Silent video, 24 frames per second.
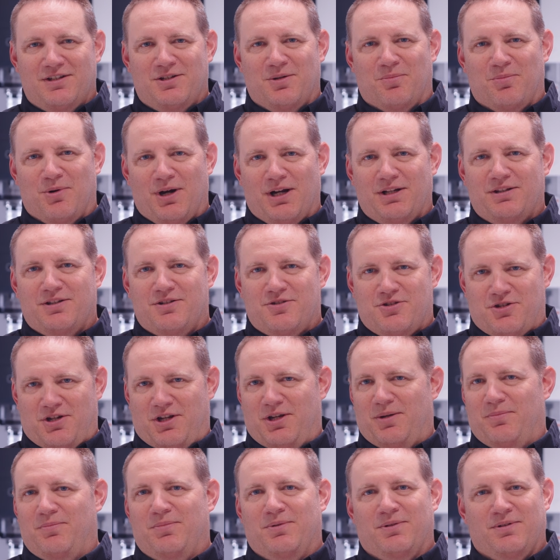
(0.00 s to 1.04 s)
to break the
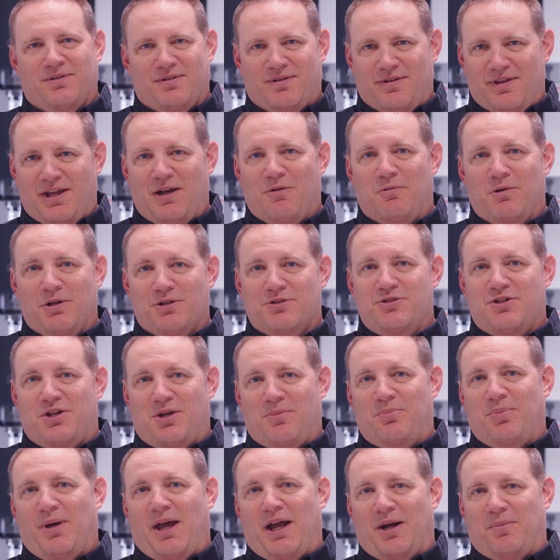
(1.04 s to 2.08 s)
chip, they will
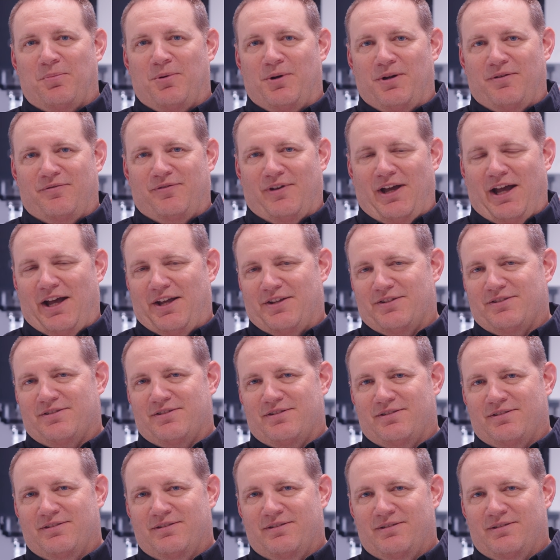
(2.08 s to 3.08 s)
chip pack pretty fast.